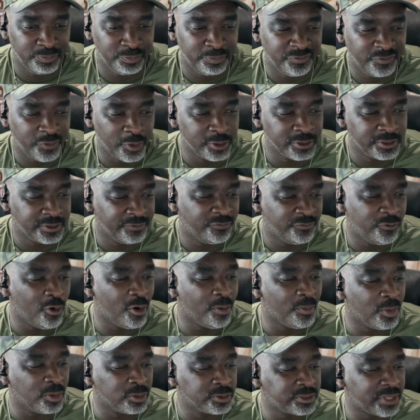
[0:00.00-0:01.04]
first and
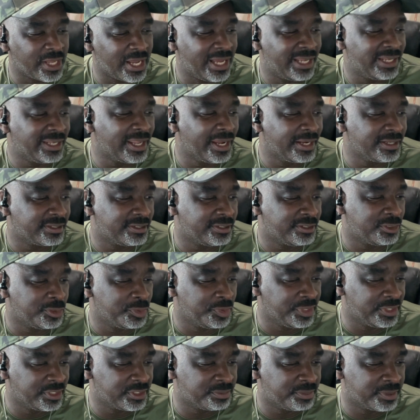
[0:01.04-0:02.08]
foremost, I like to do
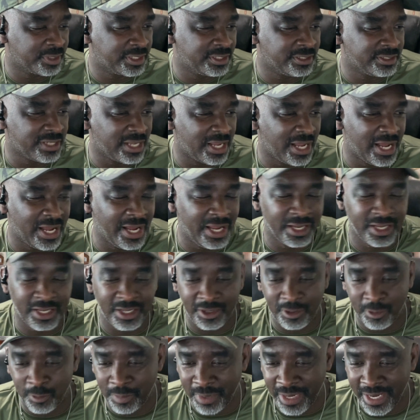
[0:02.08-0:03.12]
this because I
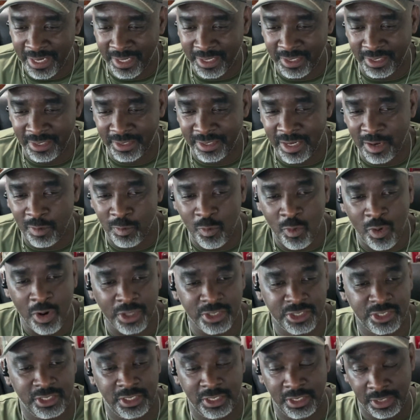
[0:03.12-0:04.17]
go back and I
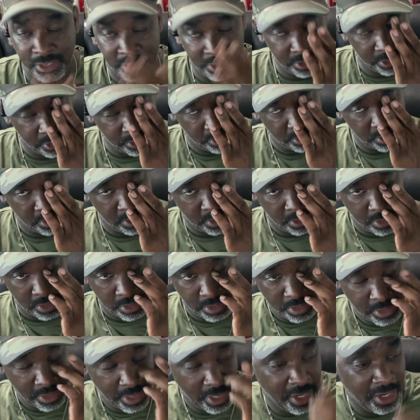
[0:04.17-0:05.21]
watch these
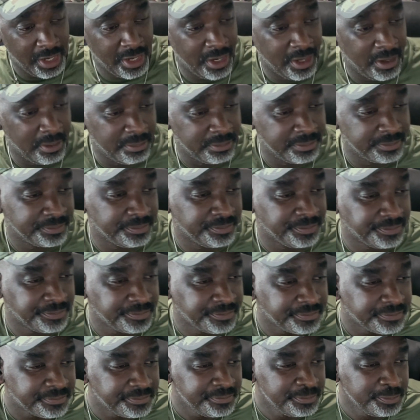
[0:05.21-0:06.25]
um,
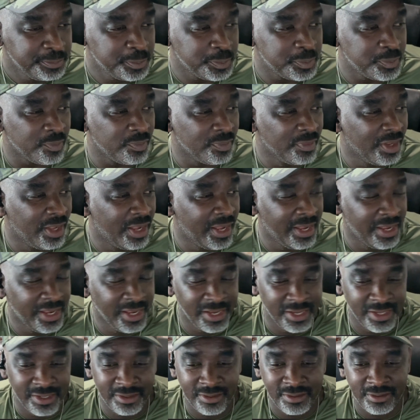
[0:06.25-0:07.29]

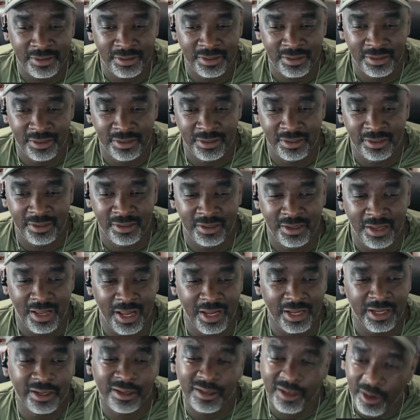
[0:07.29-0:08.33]
and I
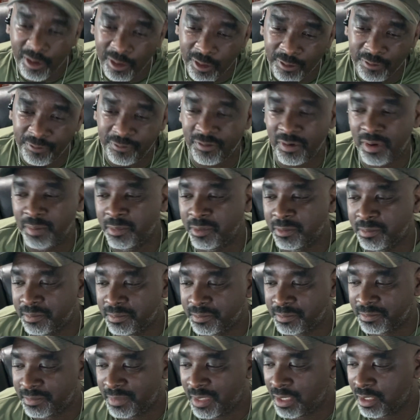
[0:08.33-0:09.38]
can learn from them.
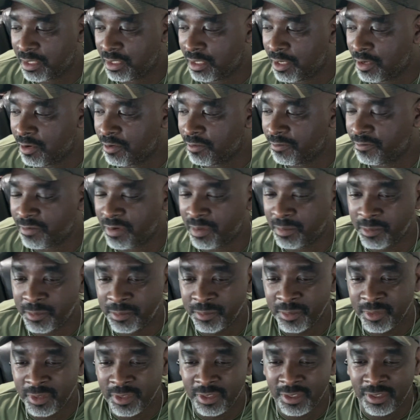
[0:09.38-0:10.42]
I can learn from them.
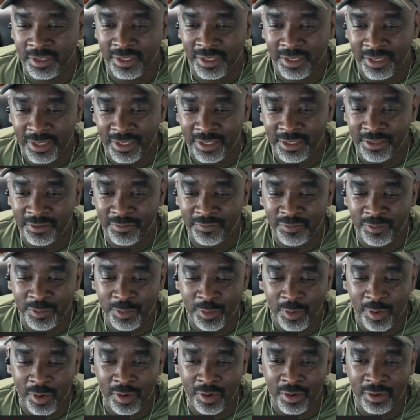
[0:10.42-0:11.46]
And if
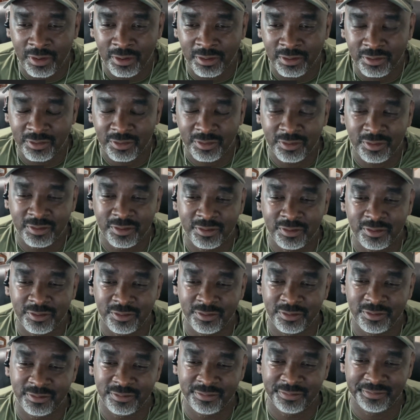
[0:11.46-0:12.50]
you are
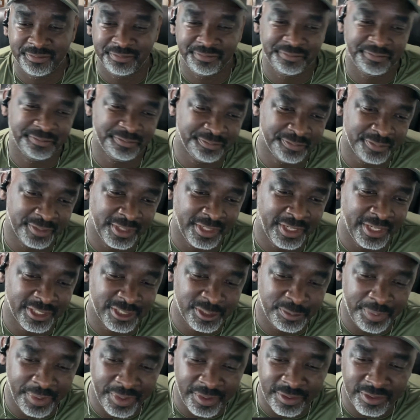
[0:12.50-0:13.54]
an
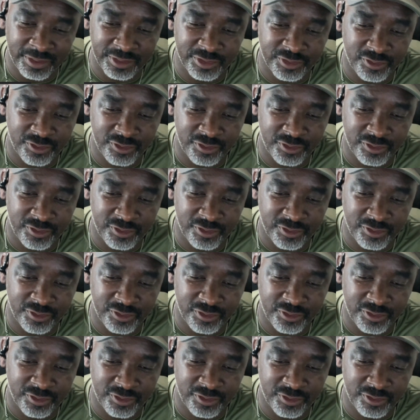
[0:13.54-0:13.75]
experienced